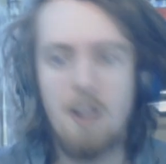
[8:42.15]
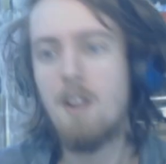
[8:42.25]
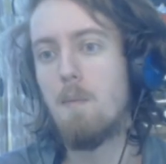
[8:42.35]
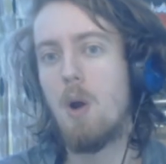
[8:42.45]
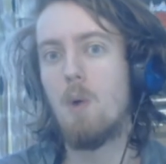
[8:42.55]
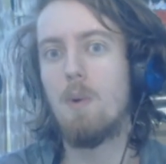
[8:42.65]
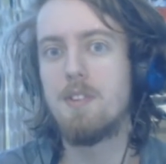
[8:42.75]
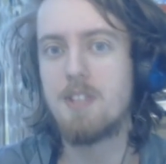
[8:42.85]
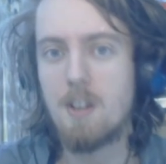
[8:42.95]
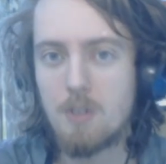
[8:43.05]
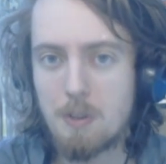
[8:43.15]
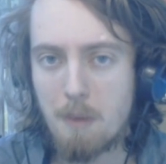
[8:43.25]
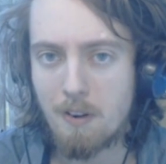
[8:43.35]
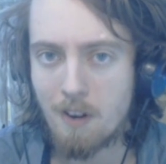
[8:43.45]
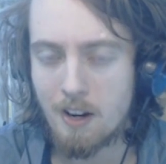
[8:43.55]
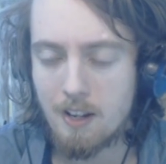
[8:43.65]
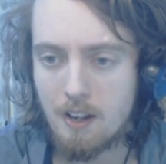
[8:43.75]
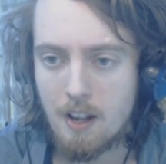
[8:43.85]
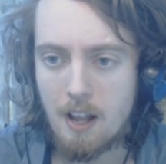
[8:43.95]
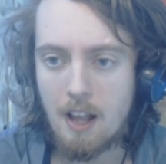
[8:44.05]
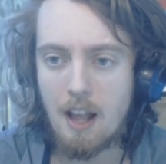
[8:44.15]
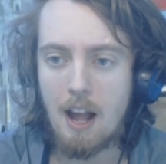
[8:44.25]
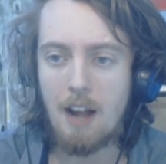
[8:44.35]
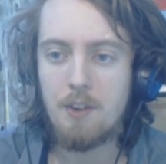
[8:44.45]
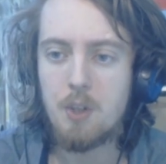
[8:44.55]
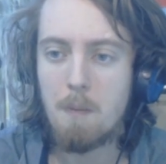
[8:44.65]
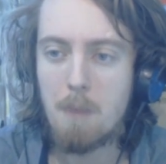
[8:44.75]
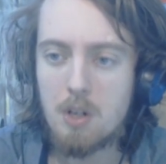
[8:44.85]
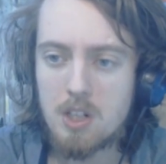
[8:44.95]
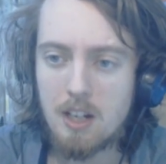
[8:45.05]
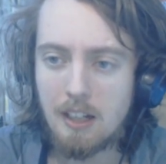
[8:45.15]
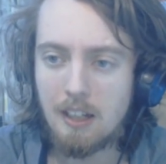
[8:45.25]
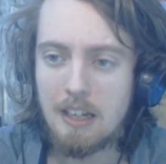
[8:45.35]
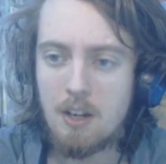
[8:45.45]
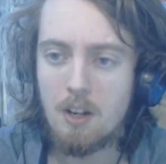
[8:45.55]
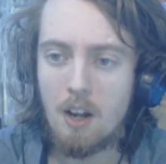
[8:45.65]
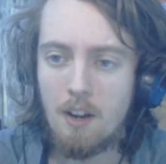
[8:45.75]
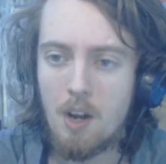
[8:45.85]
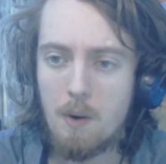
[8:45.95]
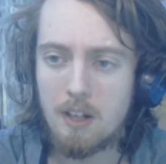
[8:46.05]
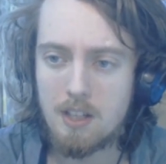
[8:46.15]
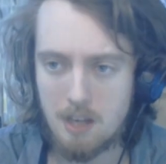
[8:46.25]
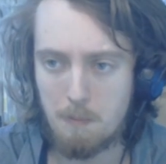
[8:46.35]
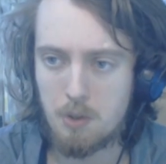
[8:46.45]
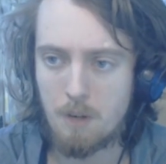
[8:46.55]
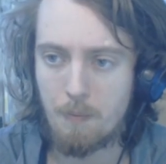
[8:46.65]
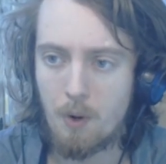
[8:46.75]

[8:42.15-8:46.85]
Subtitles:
Who wants those, am I right? And you are most likely are no exception,